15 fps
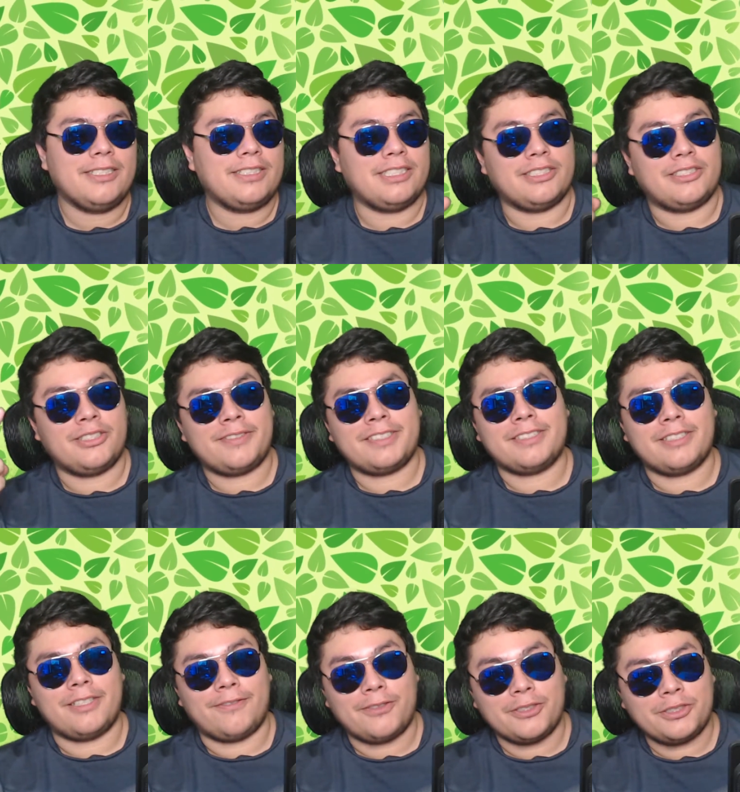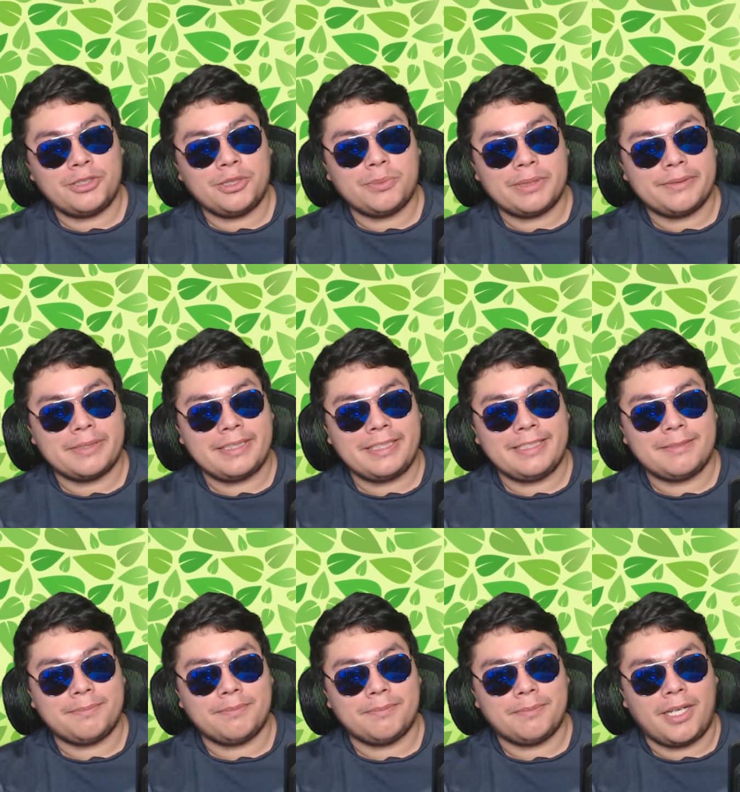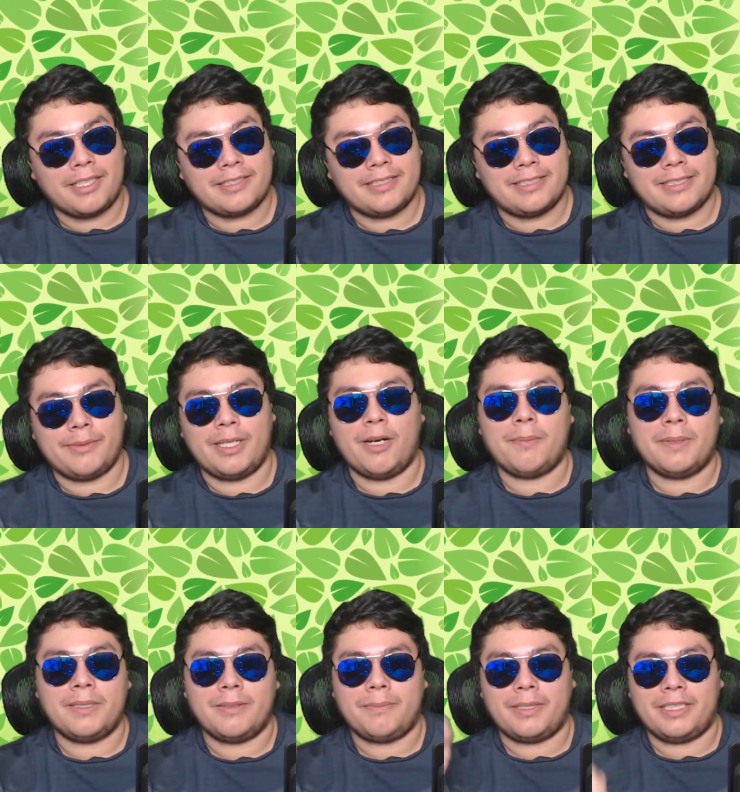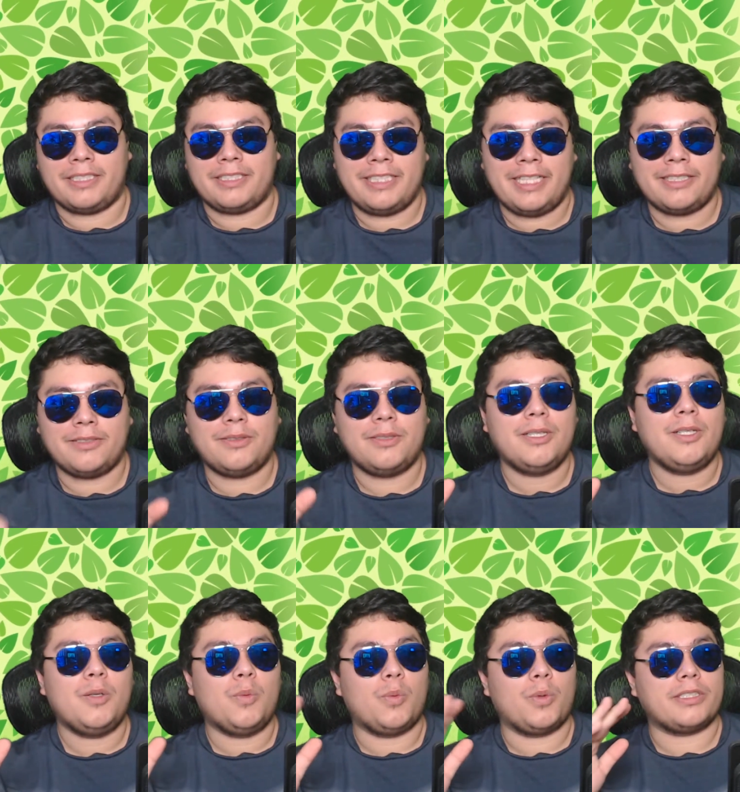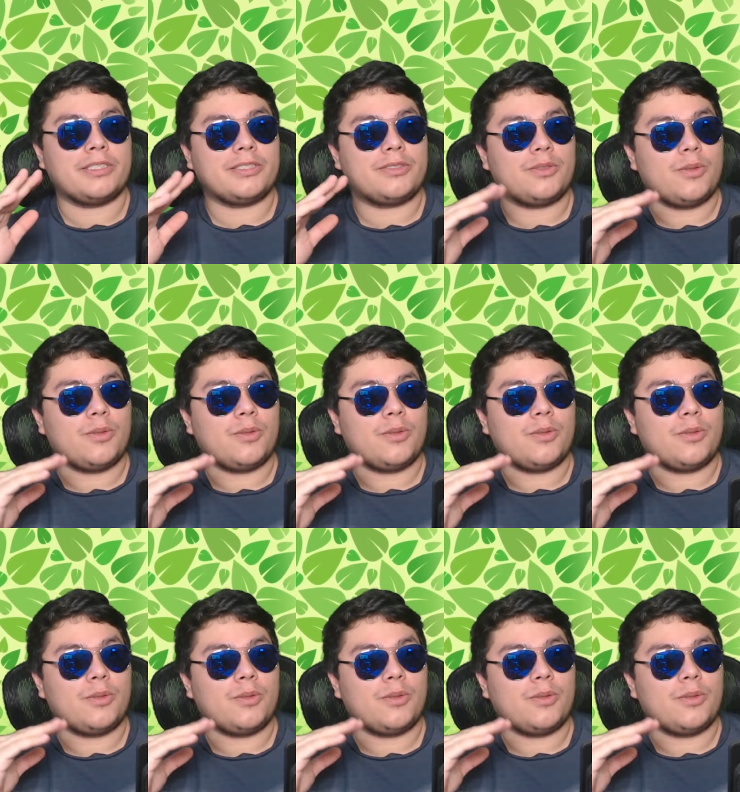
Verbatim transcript: The first 2 pre-release boxes that we opened up on the channel were just